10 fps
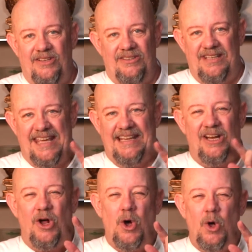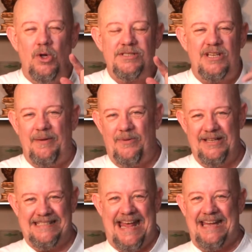You get little holes. Nobody
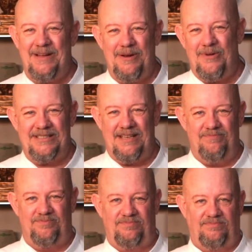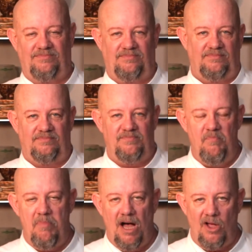wants that. Nobody wants a
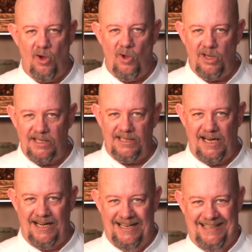bug hole in their